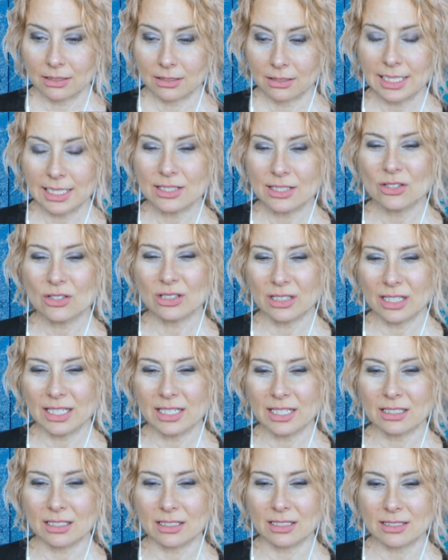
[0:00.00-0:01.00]
That's her
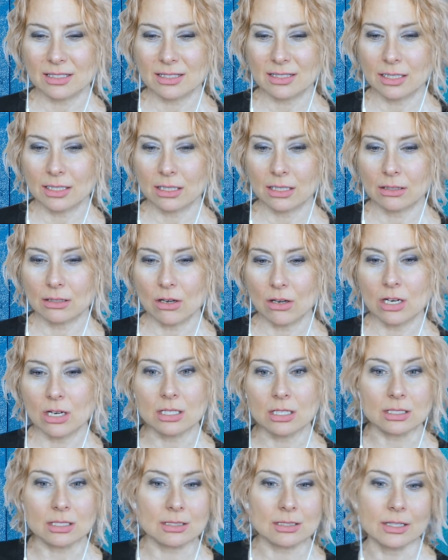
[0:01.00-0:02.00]
lightness, you... like the
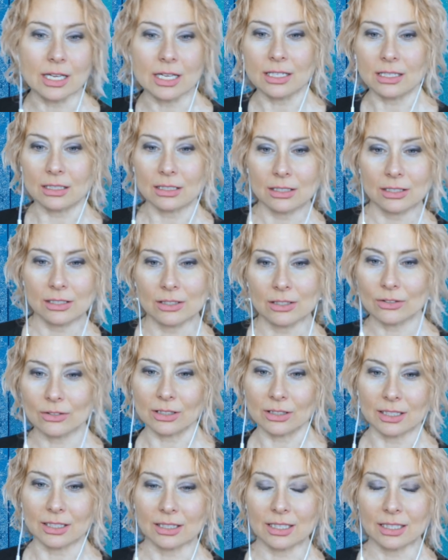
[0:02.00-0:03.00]
artist, light, you know,
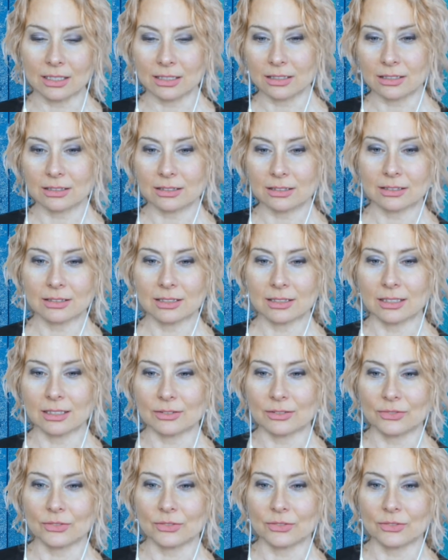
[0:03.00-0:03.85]
like that kind of